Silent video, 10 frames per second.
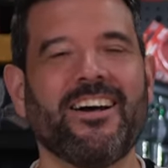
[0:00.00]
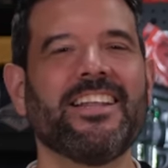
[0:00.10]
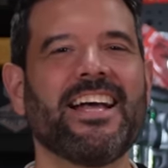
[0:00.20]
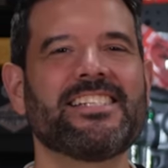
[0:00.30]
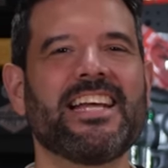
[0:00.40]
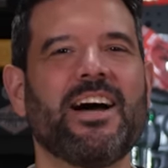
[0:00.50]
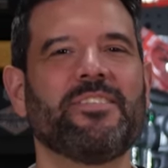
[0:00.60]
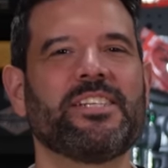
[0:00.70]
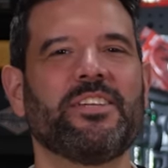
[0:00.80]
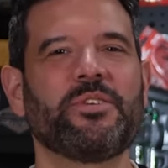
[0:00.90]
Our last stop
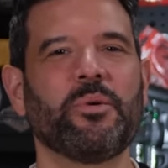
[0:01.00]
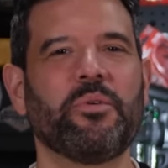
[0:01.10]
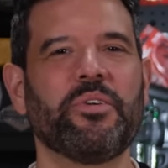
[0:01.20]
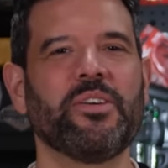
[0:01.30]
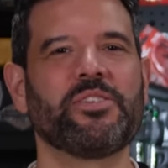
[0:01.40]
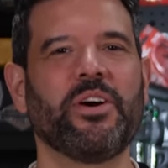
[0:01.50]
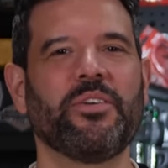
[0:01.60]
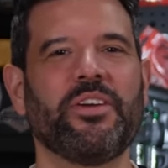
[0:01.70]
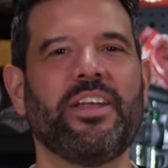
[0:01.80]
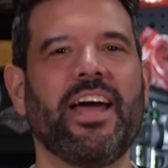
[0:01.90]
is in the tool review
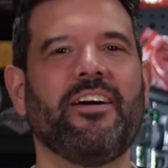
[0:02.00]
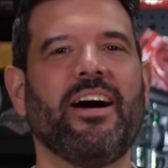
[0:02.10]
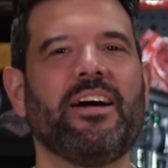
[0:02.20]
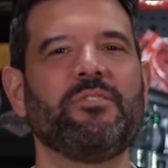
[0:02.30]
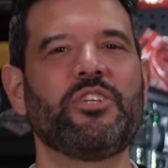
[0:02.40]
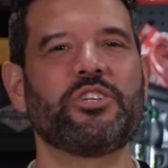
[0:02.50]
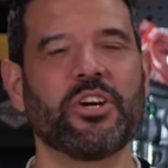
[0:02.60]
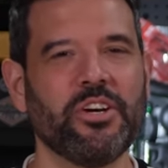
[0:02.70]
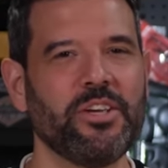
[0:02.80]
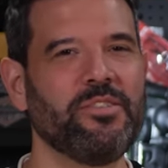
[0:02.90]
zone. Now, I'm
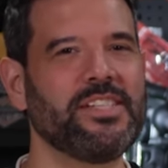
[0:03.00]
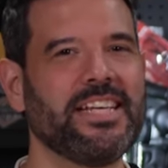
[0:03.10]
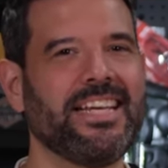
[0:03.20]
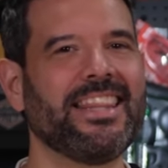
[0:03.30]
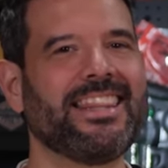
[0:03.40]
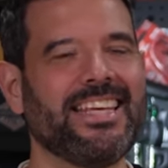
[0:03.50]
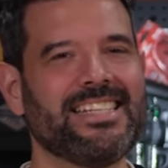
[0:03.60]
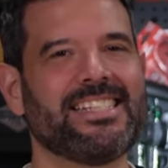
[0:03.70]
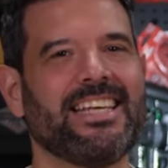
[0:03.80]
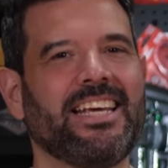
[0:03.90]
sure you've seen
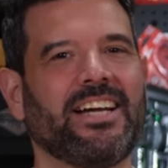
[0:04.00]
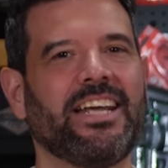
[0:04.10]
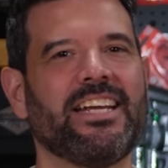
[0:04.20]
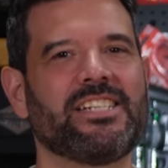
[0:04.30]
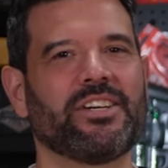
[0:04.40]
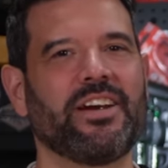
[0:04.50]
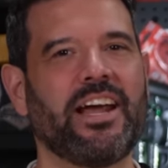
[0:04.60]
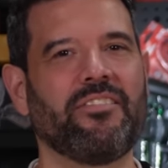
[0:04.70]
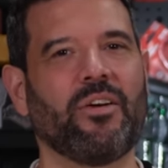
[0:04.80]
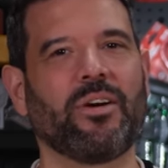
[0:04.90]
this thing on
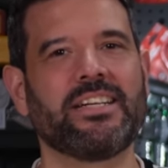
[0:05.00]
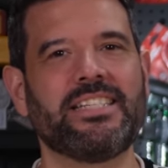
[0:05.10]
Instagram or in